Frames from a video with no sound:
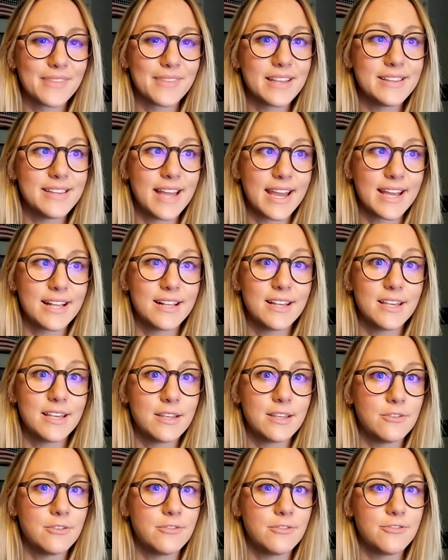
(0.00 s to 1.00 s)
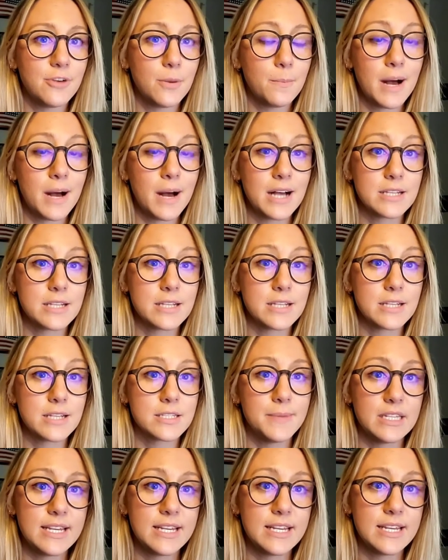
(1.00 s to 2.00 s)
negative
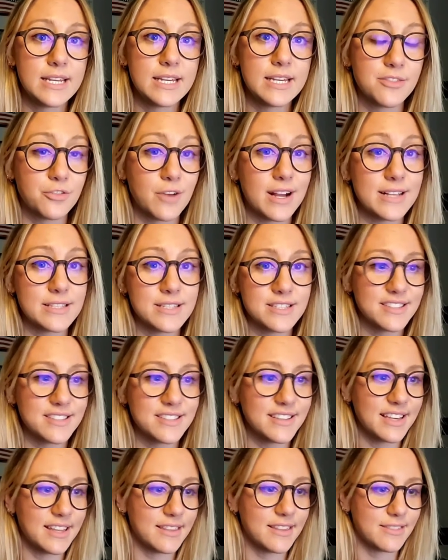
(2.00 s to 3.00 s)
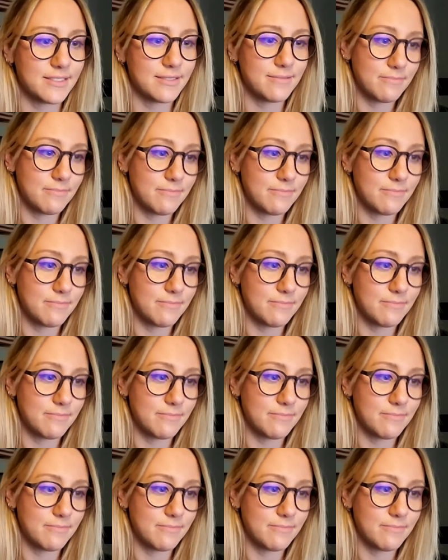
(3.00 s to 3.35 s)
possibilities and threats in